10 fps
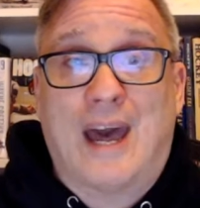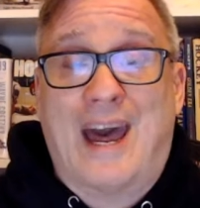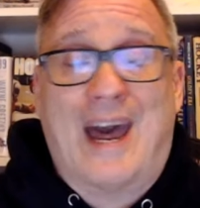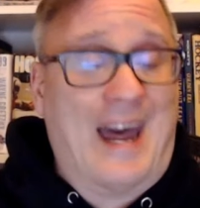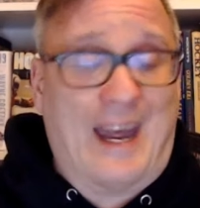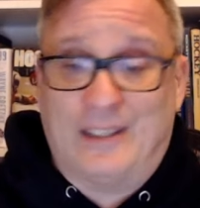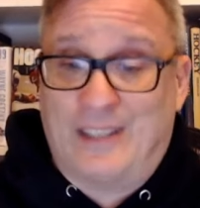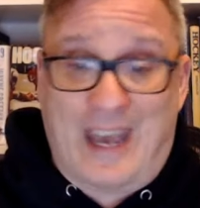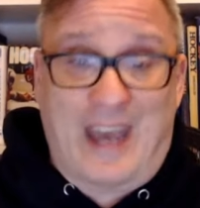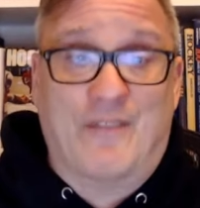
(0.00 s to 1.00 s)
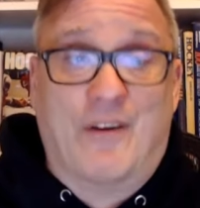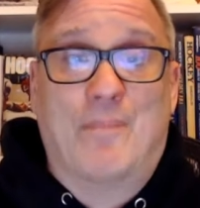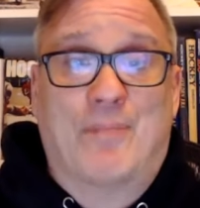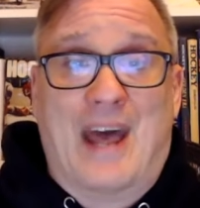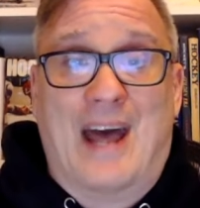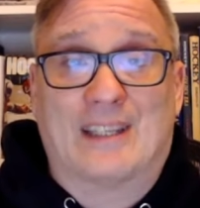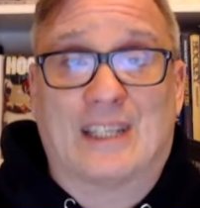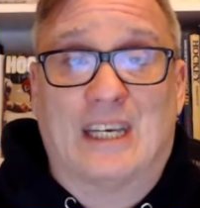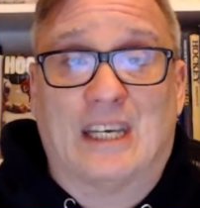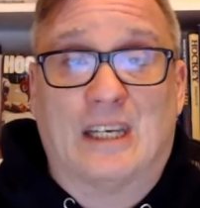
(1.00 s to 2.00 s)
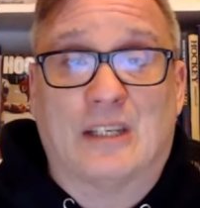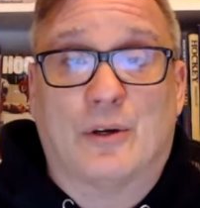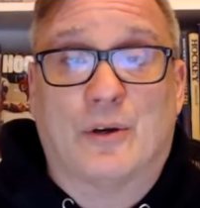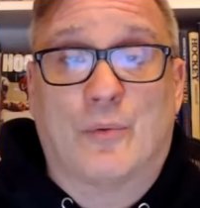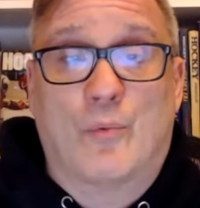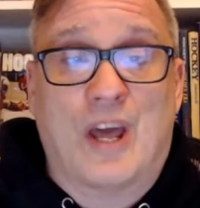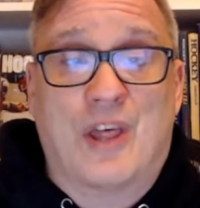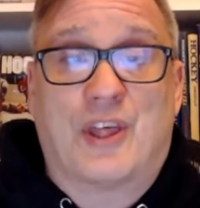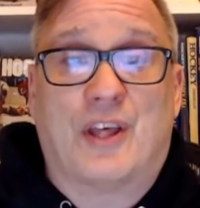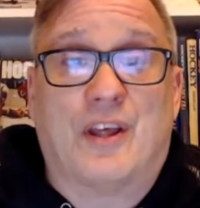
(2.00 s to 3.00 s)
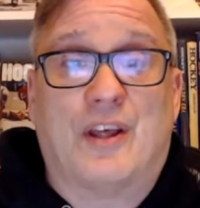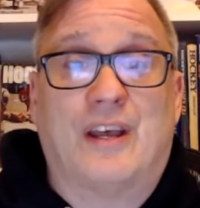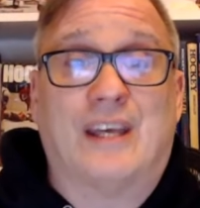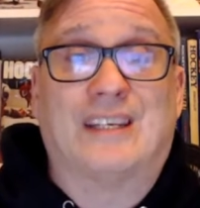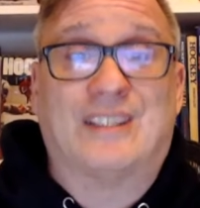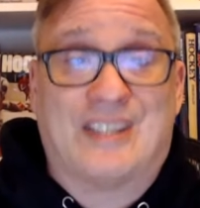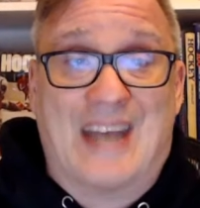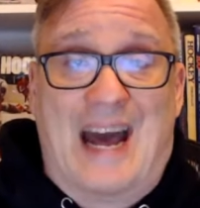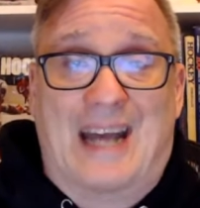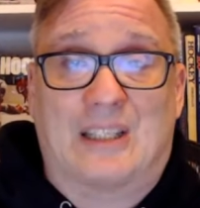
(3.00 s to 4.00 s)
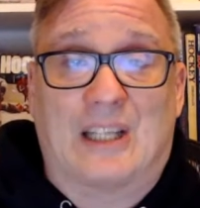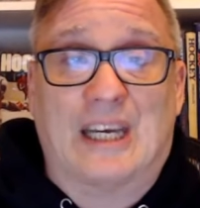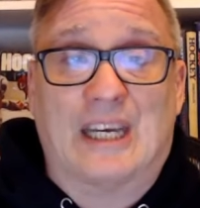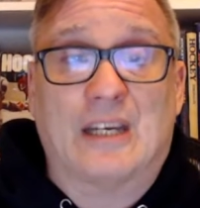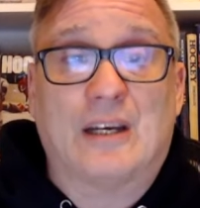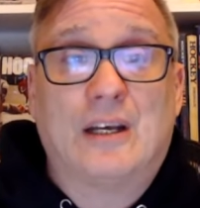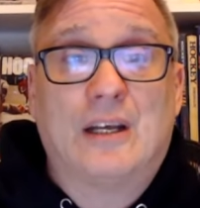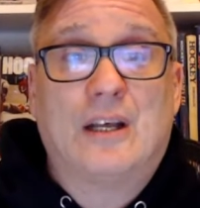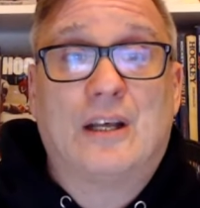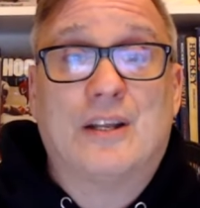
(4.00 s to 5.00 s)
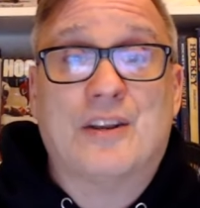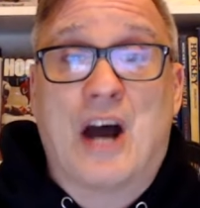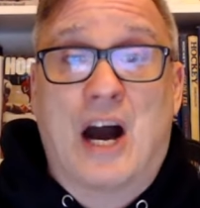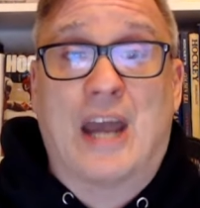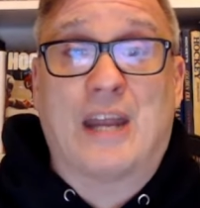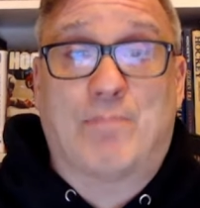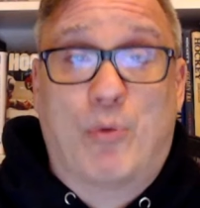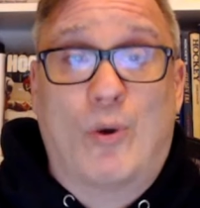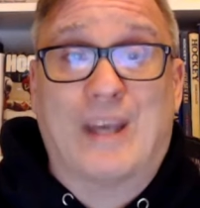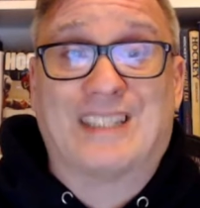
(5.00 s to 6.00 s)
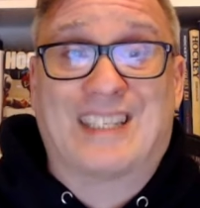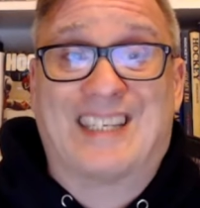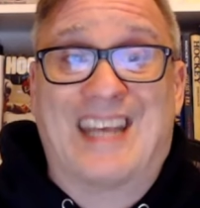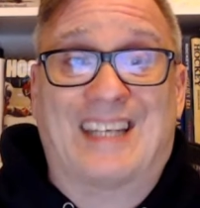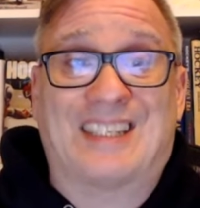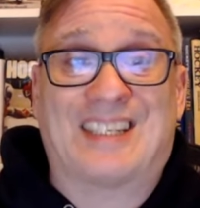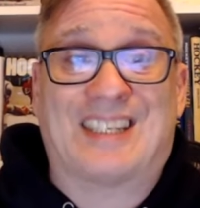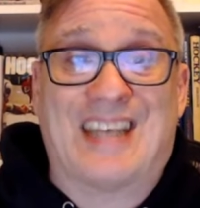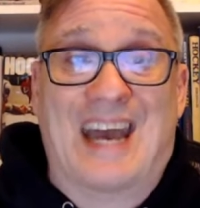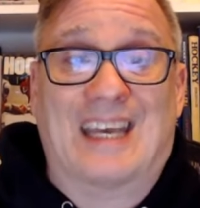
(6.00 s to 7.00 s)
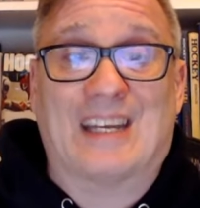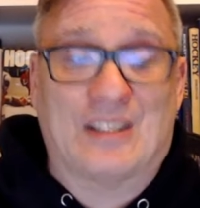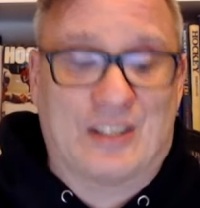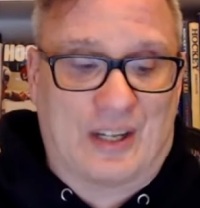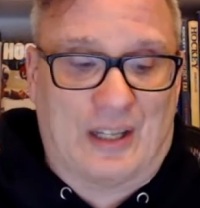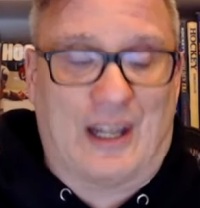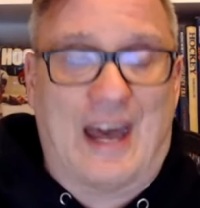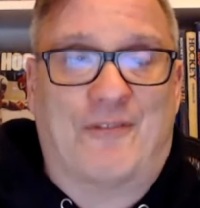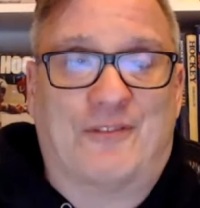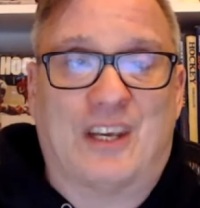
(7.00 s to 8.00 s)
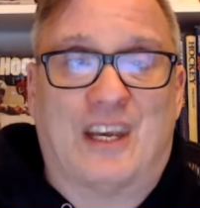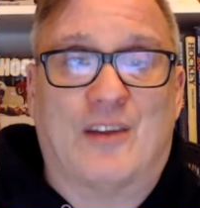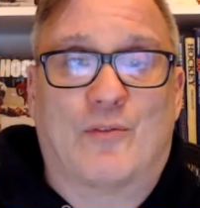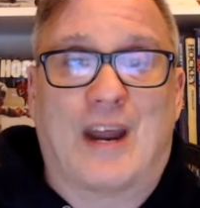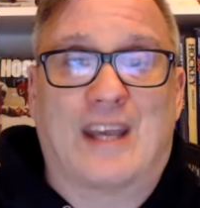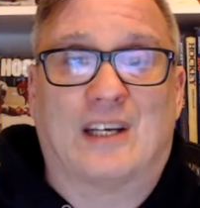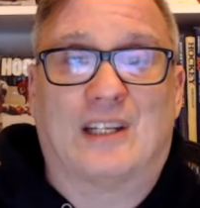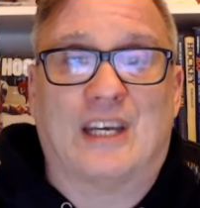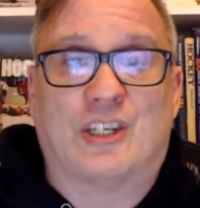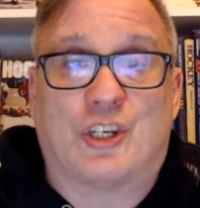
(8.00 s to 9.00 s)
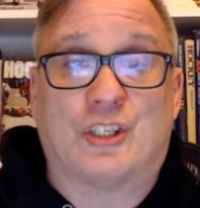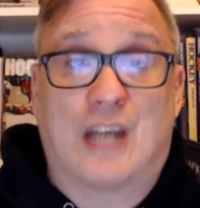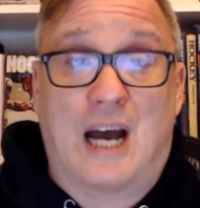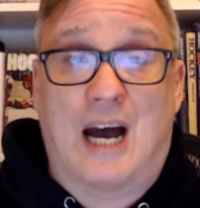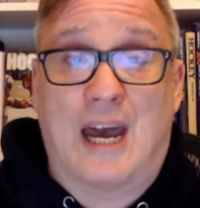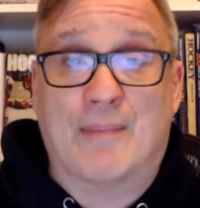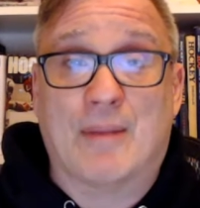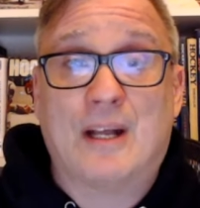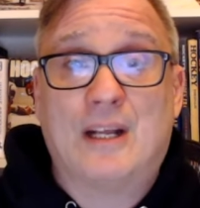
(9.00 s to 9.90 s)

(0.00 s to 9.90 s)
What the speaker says: and gave up that lead with exactly 9.6 seconds left in regulation time.